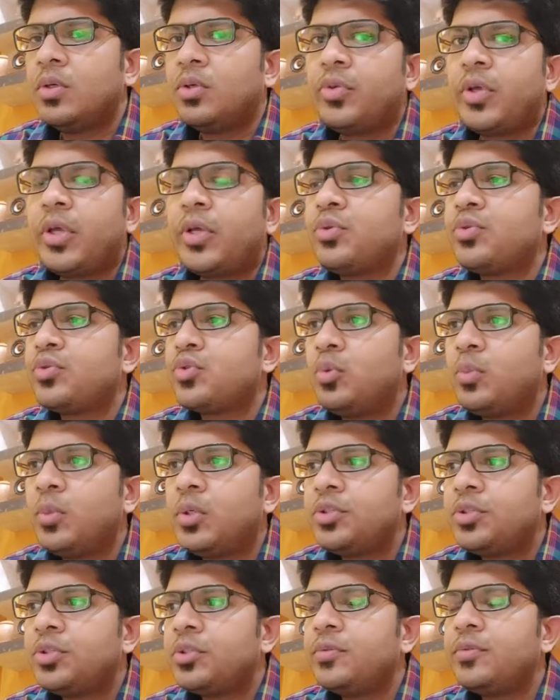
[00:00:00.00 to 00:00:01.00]
Thank you so
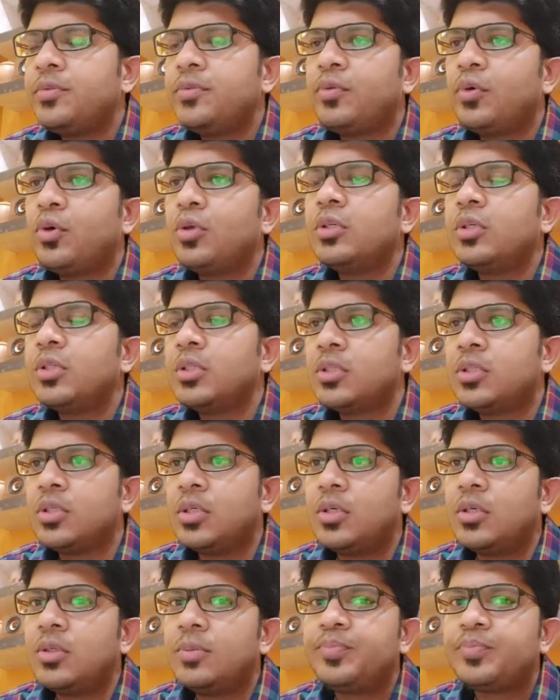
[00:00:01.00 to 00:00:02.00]
much for this
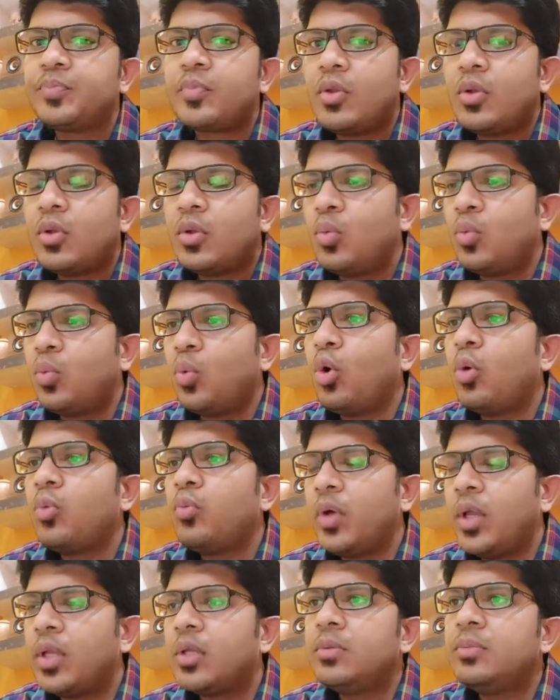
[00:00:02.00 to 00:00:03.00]

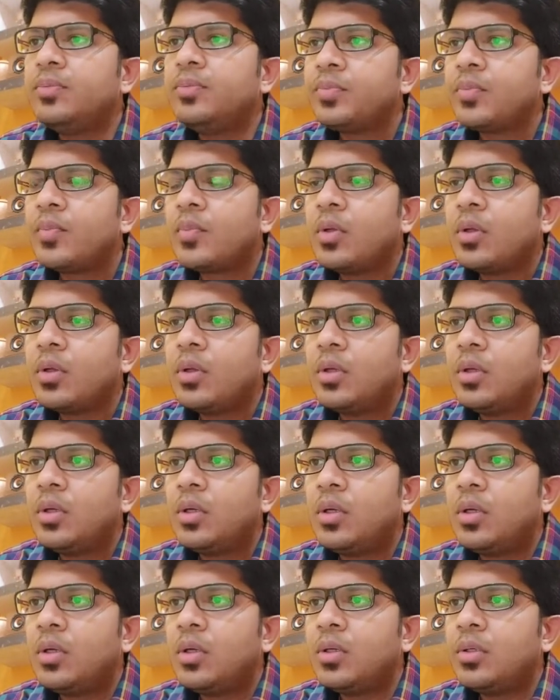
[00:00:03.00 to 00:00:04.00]
warm welcome,
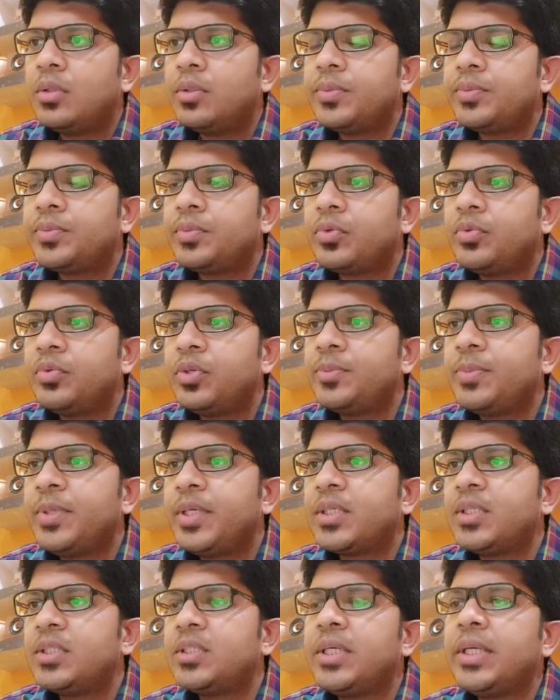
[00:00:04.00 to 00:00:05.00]

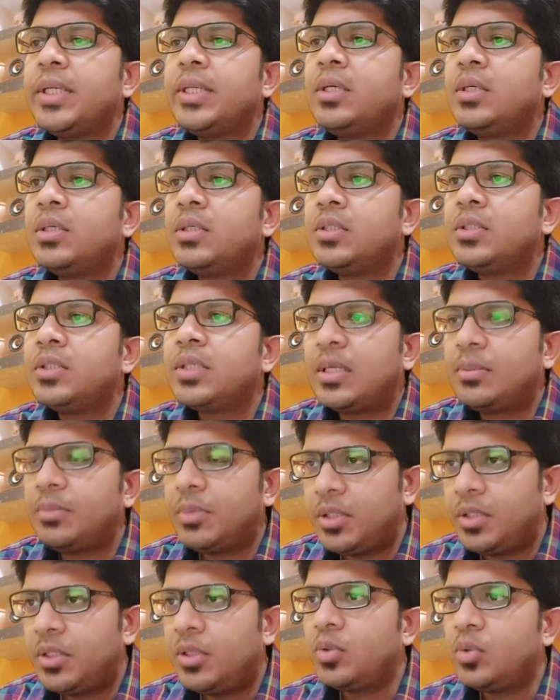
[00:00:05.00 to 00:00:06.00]
respected seniors and
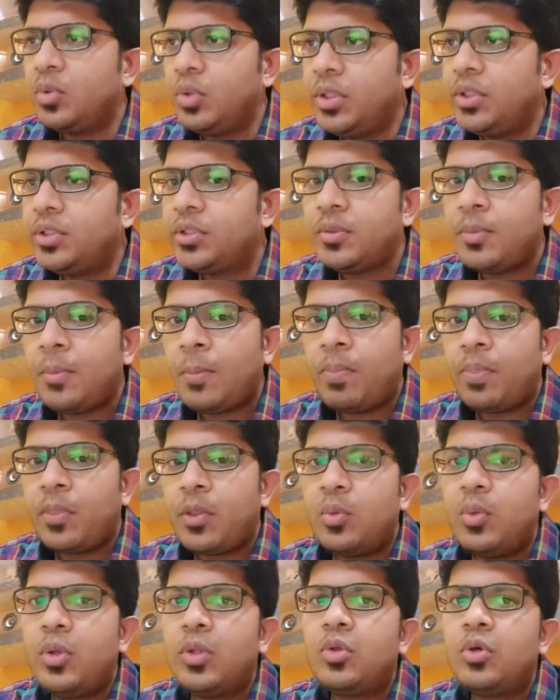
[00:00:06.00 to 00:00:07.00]
my dear colleagues.
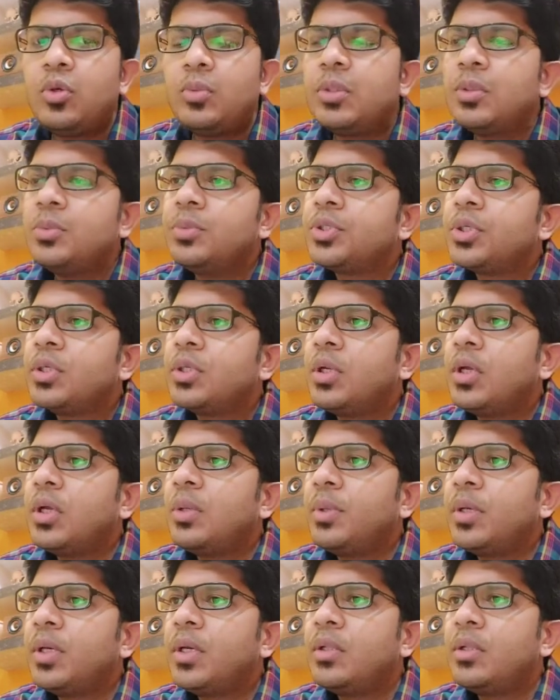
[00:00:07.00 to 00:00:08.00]
With your permission, I
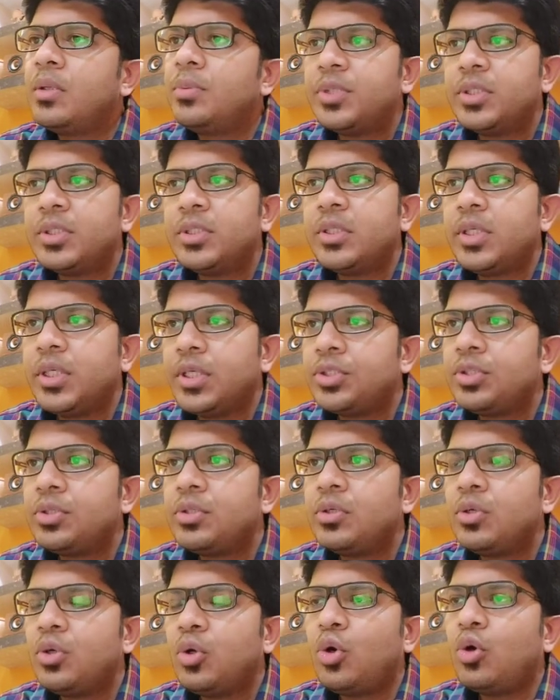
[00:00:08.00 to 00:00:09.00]
begin the
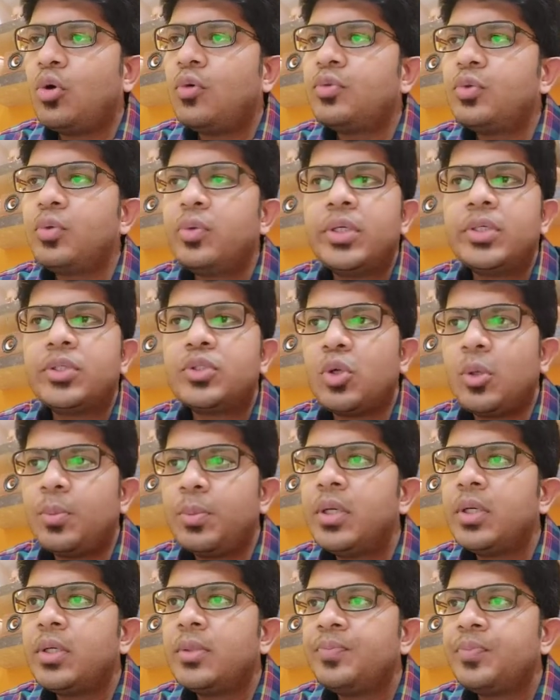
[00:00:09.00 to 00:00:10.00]
presentation of today's
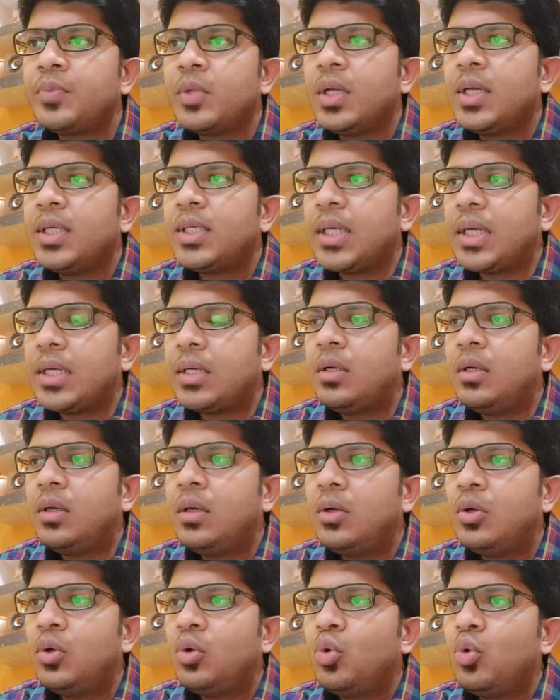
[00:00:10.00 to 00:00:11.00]
topic titled
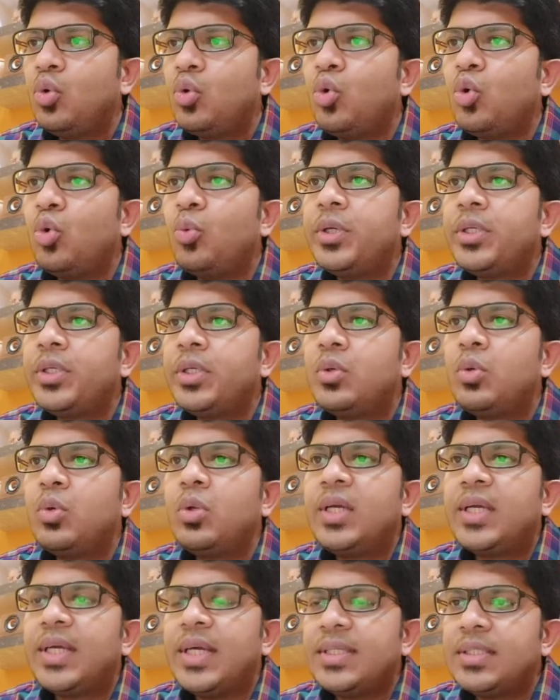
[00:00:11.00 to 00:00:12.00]

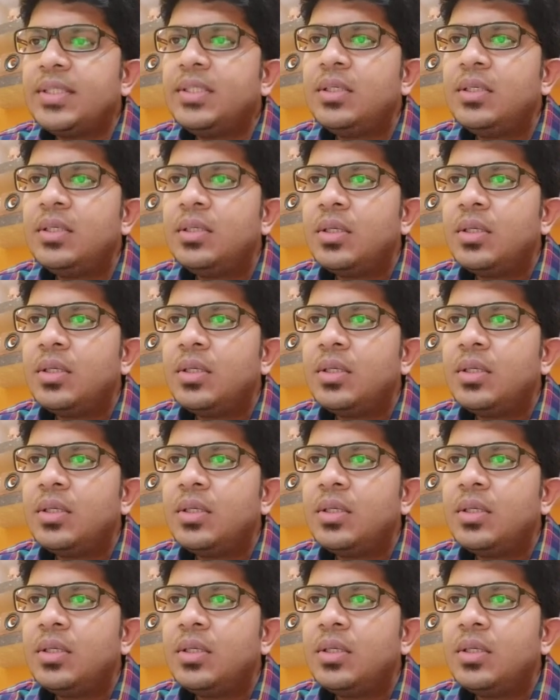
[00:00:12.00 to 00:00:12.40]
Obeticholic acid